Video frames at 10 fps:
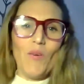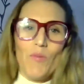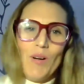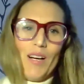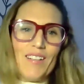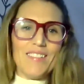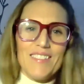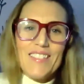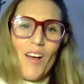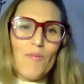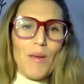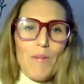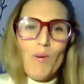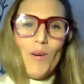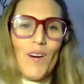well, tell me
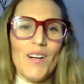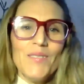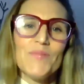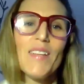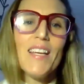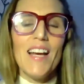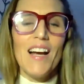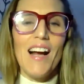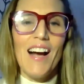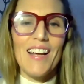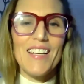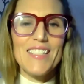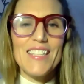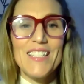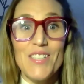more, because
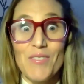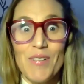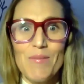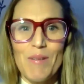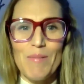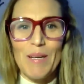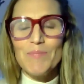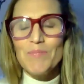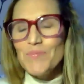he disagreed with me